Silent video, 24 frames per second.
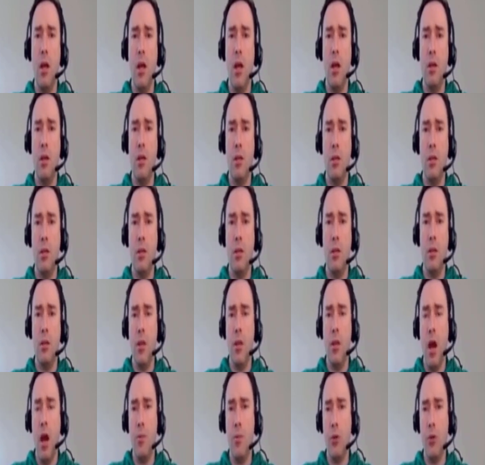as
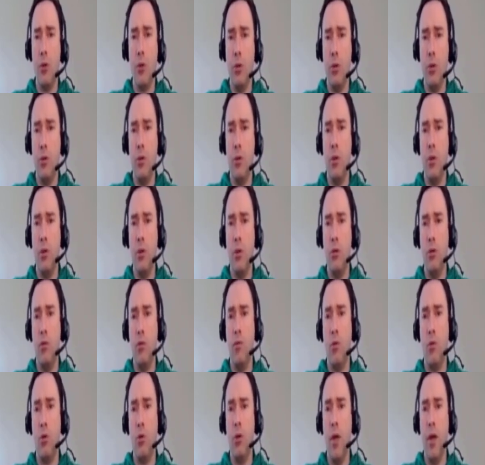an option
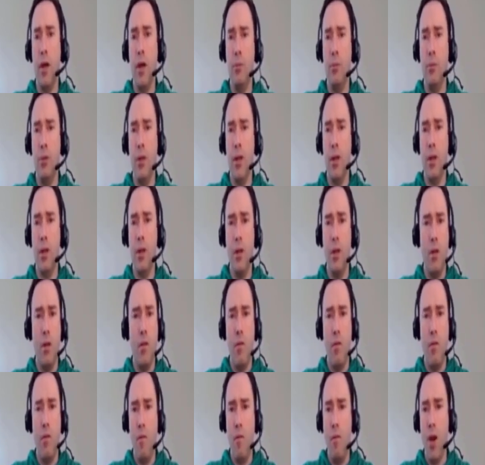for later play.
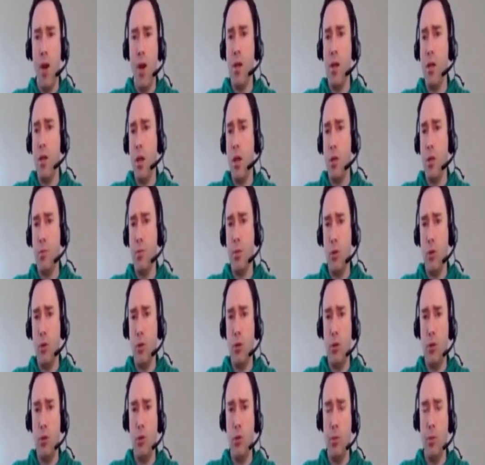Very nice
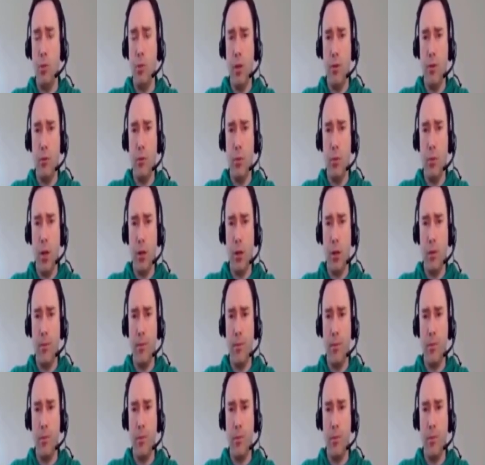position to play for black.